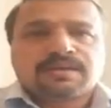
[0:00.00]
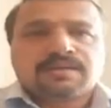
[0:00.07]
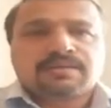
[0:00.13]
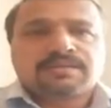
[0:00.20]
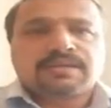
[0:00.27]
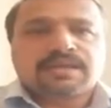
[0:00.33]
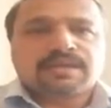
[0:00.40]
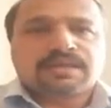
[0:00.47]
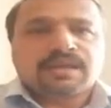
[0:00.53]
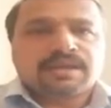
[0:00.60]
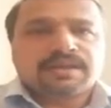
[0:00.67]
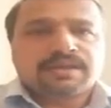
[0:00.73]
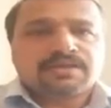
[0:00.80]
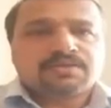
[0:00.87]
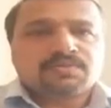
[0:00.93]

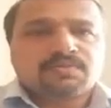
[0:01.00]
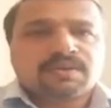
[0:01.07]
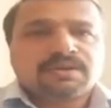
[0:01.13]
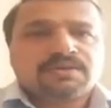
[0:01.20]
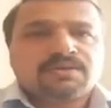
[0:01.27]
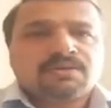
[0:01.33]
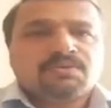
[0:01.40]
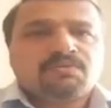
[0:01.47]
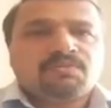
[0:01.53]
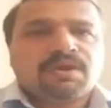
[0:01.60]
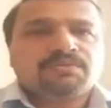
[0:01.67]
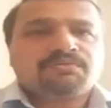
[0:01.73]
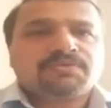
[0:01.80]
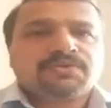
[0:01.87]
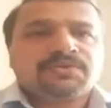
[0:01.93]
Then next one,
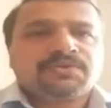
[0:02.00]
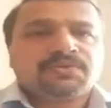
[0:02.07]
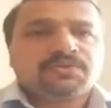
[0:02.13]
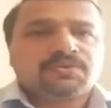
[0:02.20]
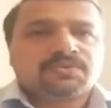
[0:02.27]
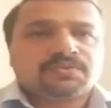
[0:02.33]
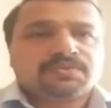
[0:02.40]
what would you do